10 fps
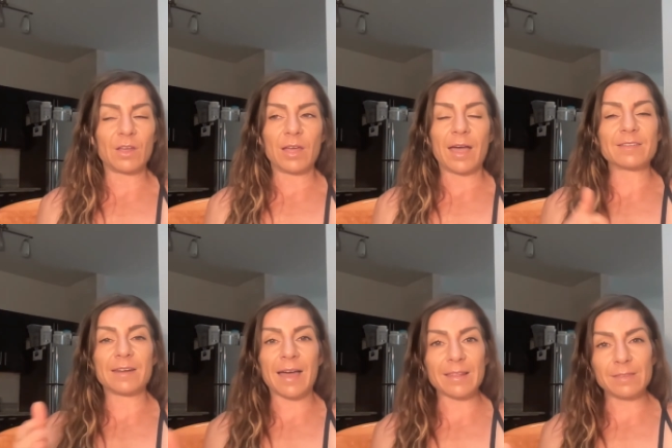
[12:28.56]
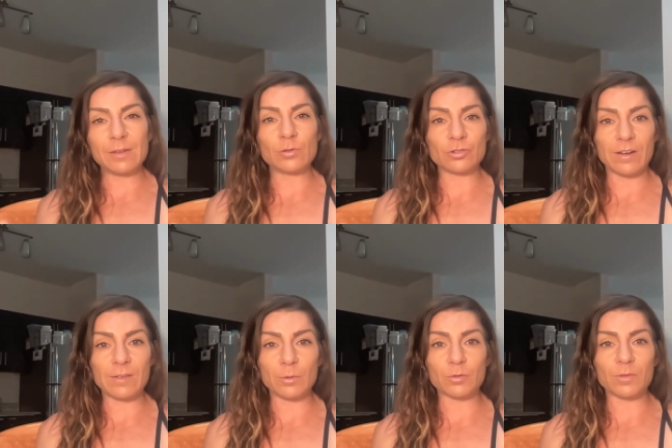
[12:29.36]
As an athlete who
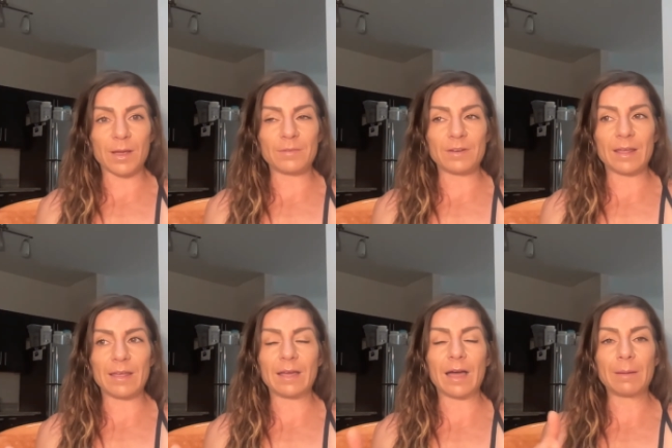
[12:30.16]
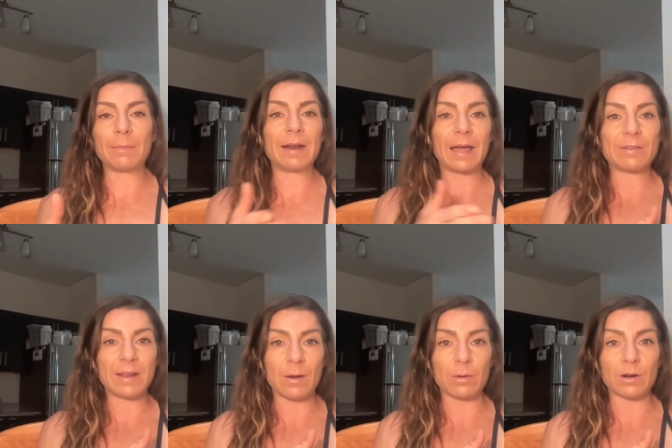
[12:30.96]
trains multiple times a day, I might have an
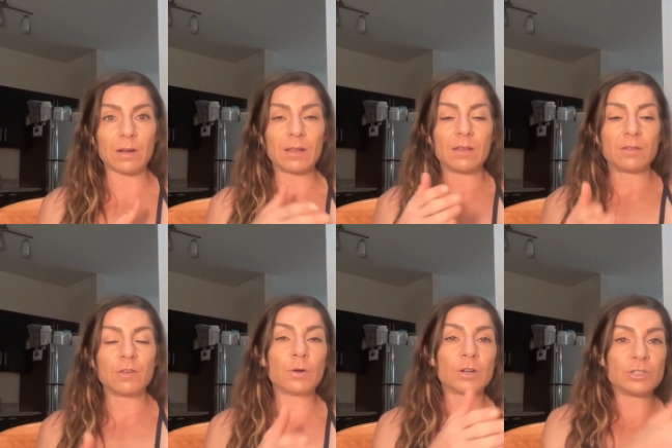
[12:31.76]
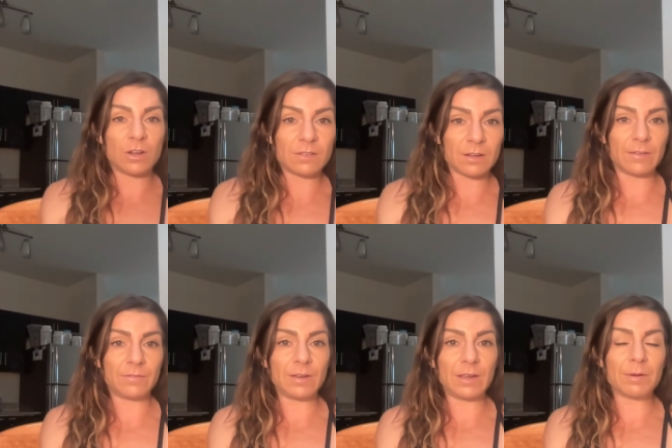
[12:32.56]
hour devoted just to
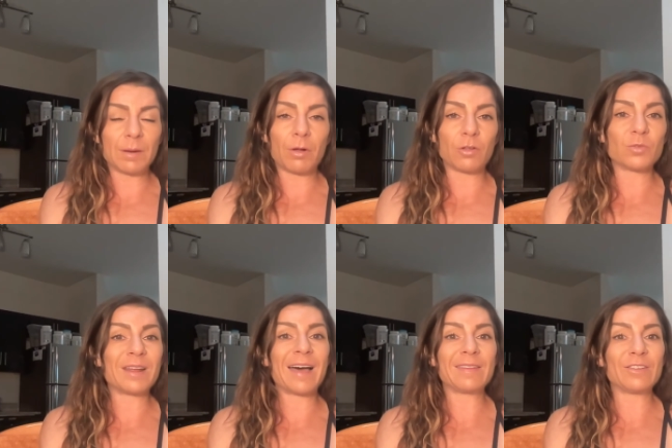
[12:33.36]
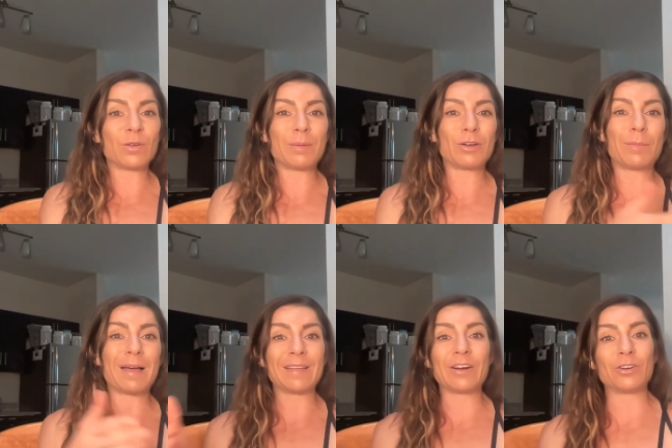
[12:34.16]
lifting, but I'm also an athlete, so I might go
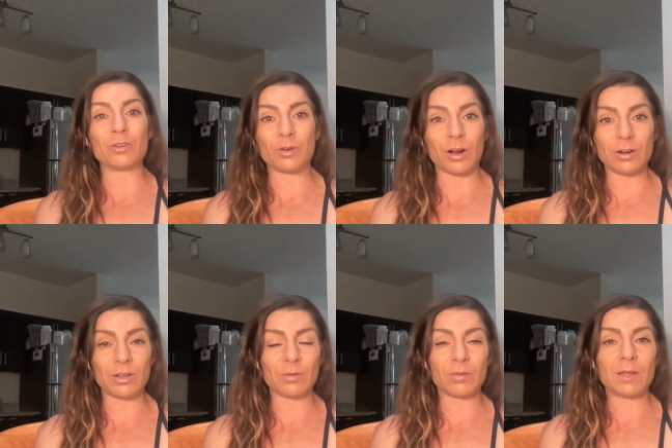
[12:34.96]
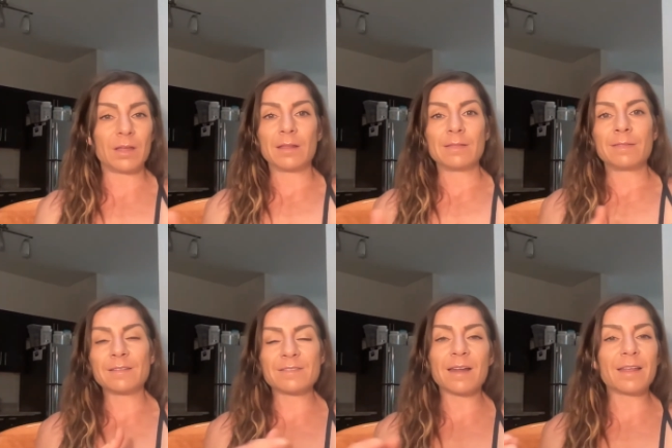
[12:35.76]
back later to do cardio.
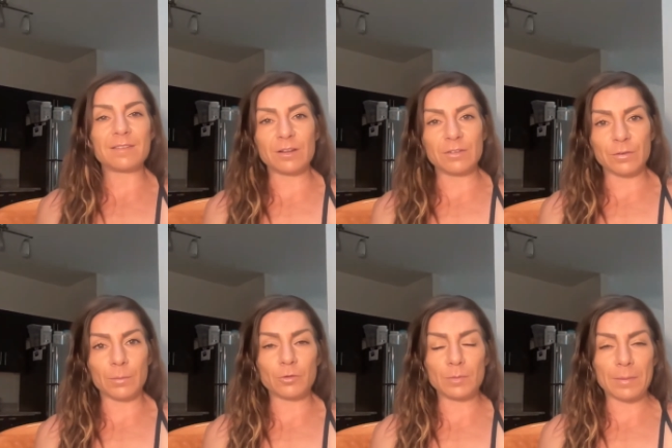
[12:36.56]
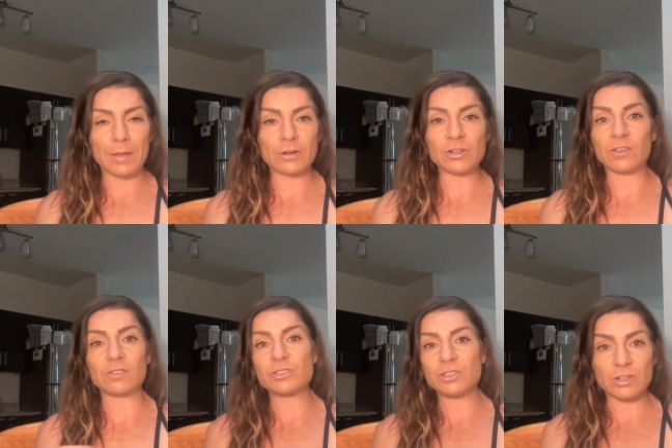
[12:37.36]
That's not necessarily for most people that are just
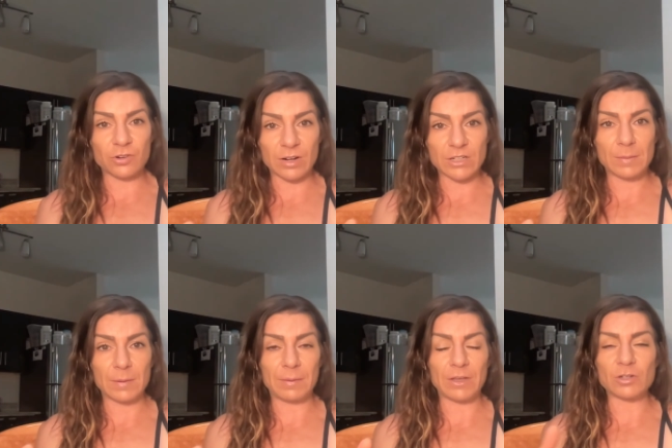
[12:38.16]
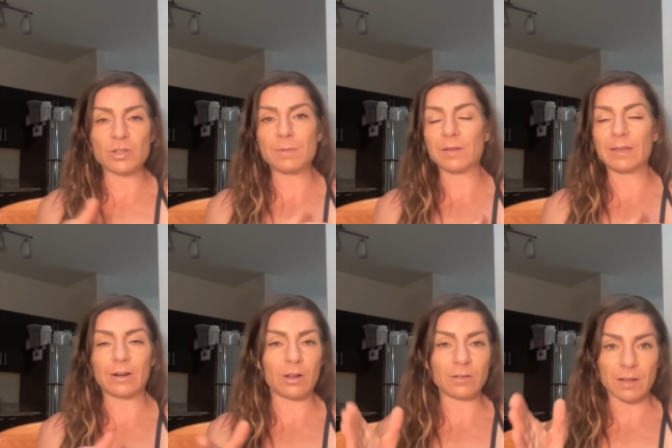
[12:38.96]
training G P P. You should be able to
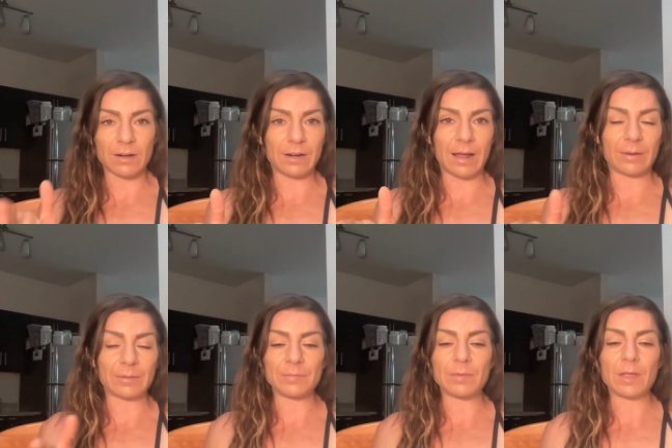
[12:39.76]
get it all done in an hour.